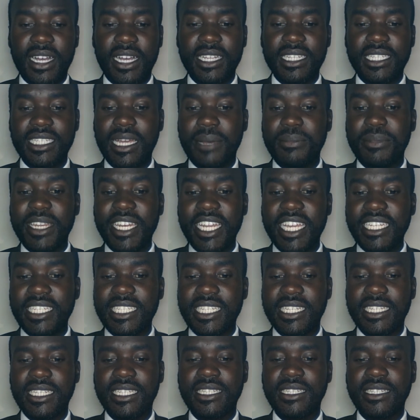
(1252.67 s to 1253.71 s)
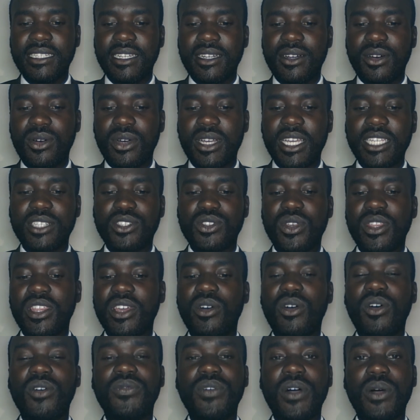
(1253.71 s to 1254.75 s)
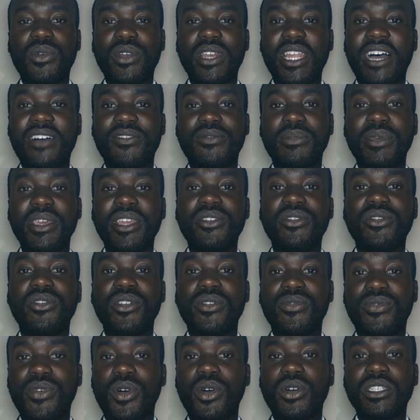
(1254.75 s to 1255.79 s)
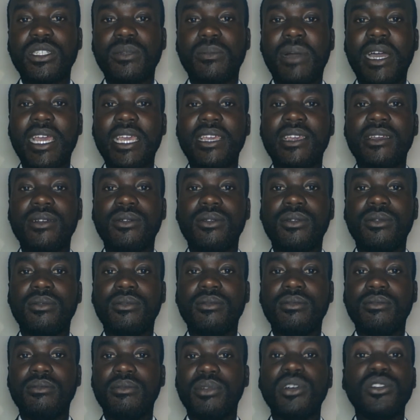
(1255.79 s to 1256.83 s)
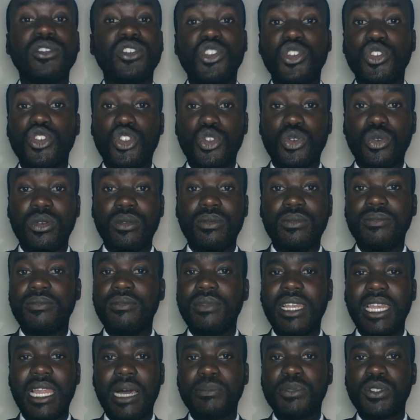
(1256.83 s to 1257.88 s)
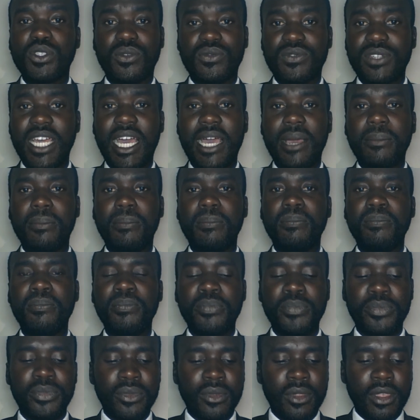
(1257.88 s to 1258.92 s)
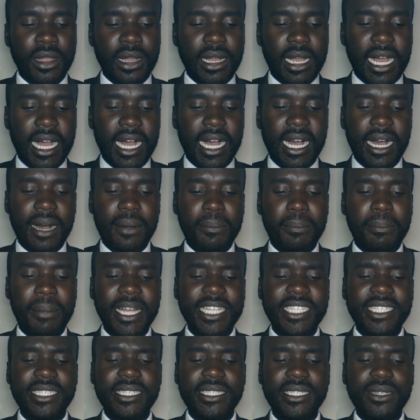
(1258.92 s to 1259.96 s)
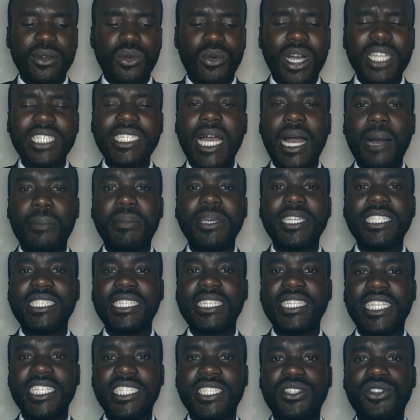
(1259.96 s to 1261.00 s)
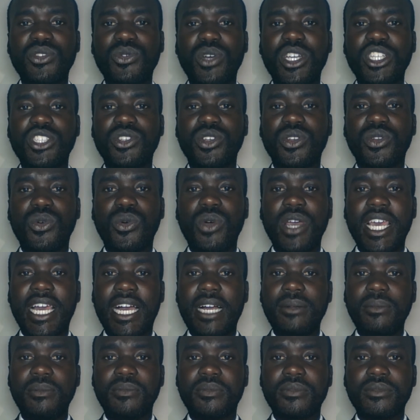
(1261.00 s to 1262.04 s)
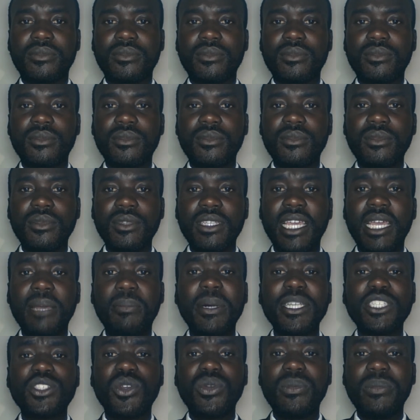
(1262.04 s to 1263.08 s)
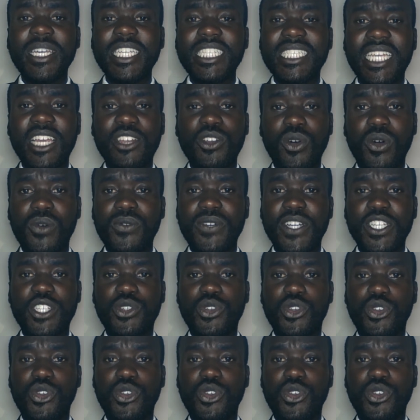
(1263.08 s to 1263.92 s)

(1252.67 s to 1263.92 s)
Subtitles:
terminated. Okay, so the offer would have been revoked due to lapse of time. But what happens in a situation where a person makes an offer to